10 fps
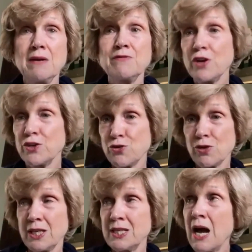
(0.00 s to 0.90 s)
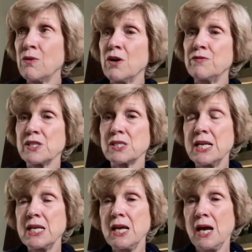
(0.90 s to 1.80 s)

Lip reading: virtually now, obviously.